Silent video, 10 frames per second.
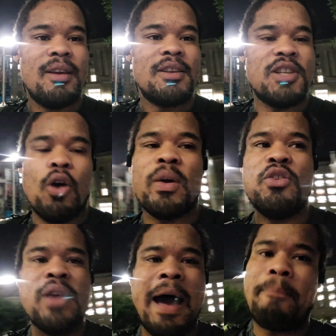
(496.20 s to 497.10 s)
So when
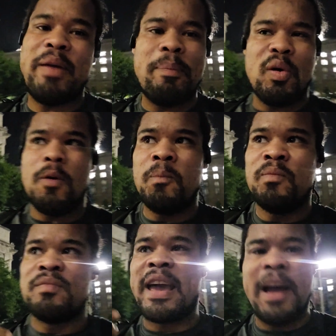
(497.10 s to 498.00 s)
you got people
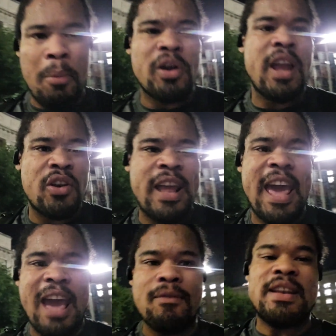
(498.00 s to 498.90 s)
that come on the internet
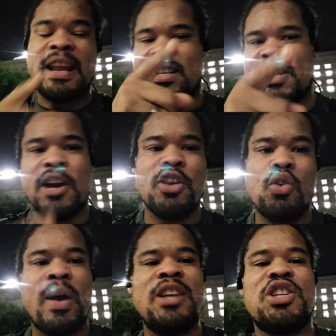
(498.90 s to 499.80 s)
every day to tell you
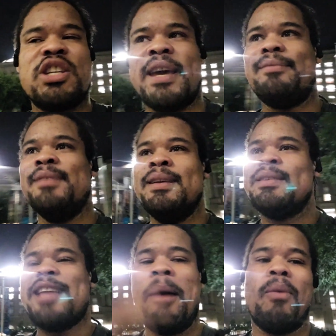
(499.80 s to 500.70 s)
you ain't shit,
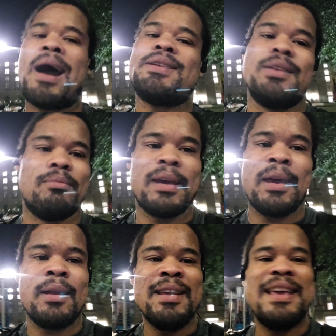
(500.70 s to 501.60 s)
stop watching them,
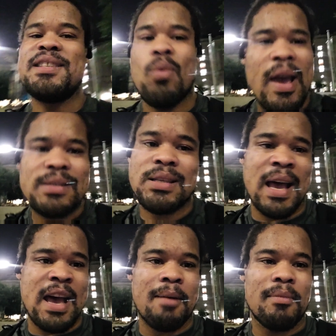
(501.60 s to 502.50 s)
man. It's a waste of
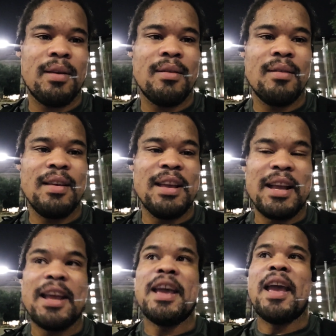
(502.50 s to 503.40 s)
time.
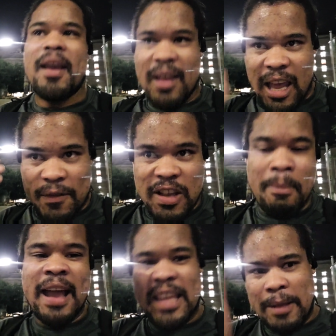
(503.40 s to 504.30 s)
If
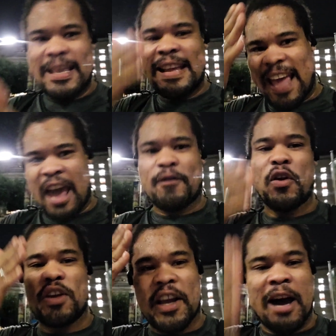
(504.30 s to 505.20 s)
somebody can take the
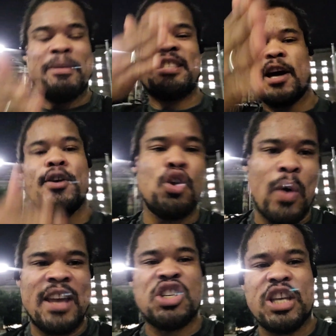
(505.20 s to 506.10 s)
effort to come and tell you you
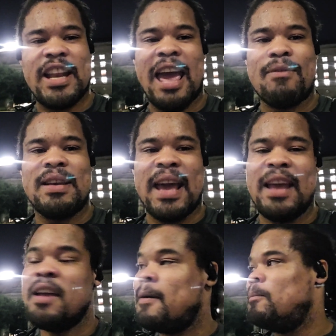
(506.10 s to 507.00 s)
ain't shit every
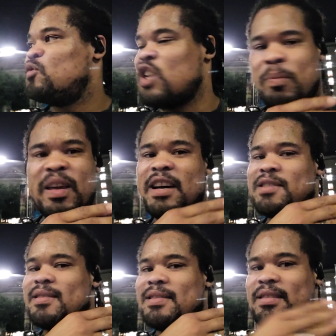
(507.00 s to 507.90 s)
day just
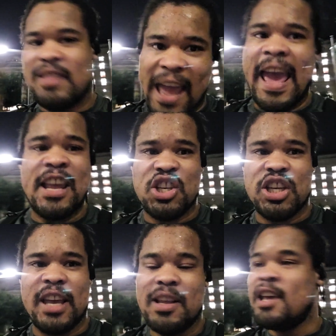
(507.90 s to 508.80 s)
because they ain't
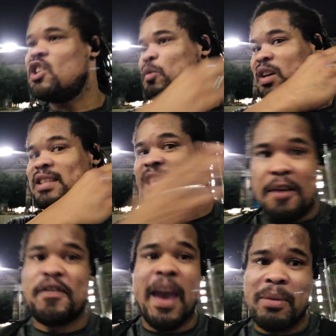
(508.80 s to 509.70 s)
shit, just because they
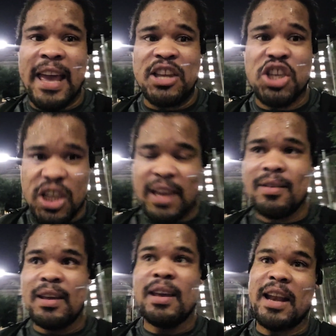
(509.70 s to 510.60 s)
family ain't shit
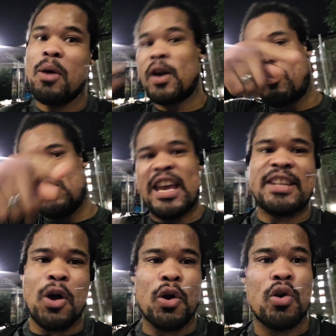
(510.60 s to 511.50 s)
and they want to project
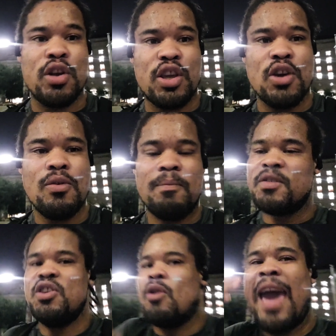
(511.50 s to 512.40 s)
that on you,
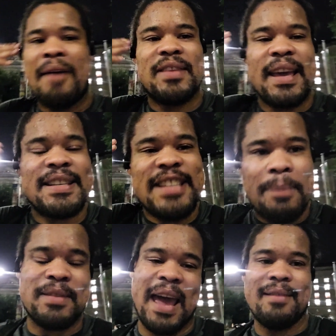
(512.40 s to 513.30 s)
you don't have to
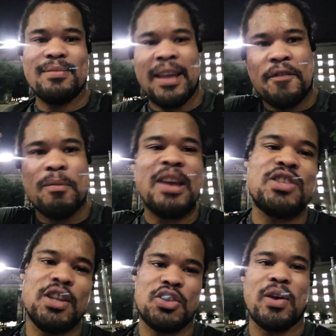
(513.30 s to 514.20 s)
accept that
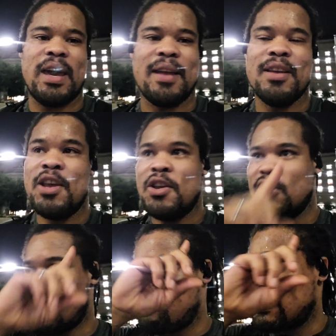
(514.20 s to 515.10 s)
information that you're ahead. You
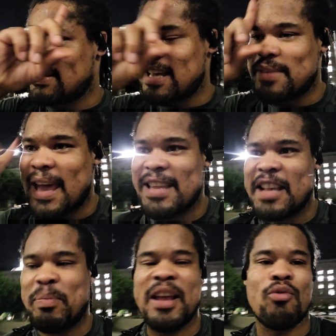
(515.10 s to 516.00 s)
don't have to accept that
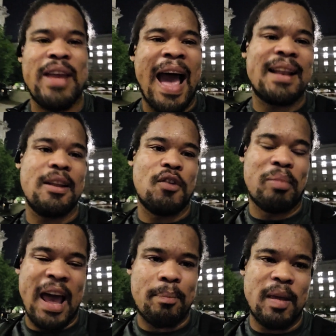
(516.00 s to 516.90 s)
as being reality for
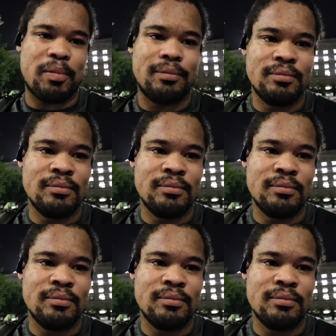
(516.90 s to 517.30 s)
black people.